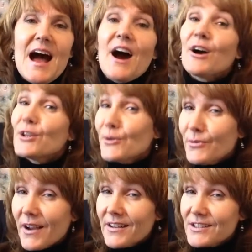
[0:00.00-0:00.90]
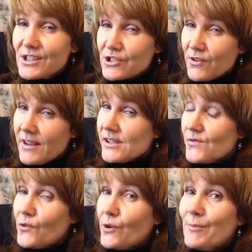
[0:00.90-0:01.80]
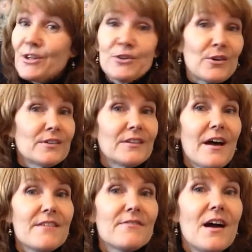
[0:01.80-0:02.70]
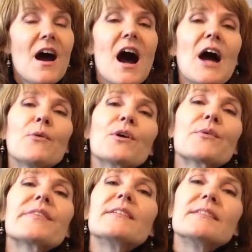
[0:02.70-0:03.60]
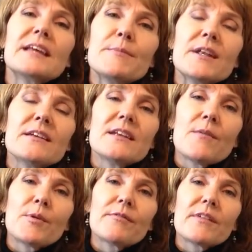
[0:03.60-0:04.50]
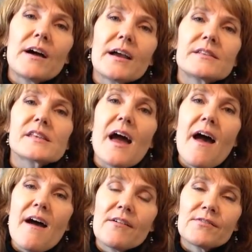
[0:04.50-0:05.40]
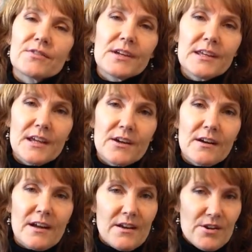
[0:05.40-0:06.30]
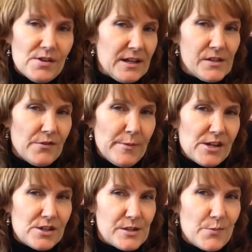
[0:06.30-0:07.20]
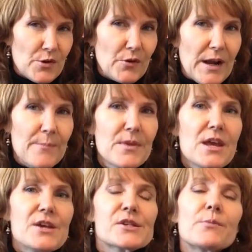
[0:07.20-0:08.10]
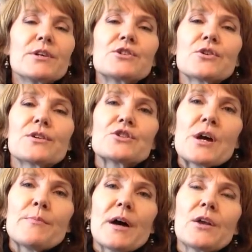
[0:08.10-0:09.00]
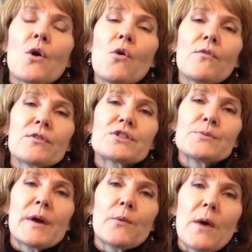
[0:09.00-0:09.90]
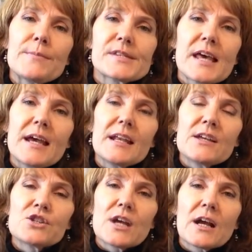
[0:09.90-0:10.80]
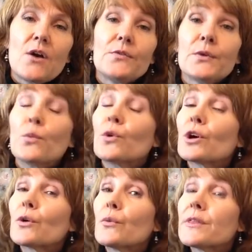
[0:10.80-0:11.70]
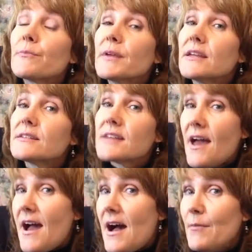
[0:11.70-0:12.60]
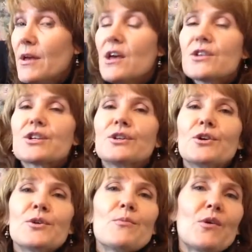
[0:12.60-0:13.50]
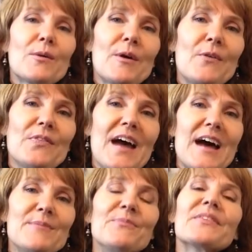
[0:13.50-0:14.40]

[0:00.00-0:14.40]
Are you ready to transform your life? I work with a limited number of clients every year in our transformations program, so be sure to jump on over to my website and check out the Work With Me tab to learn more about that.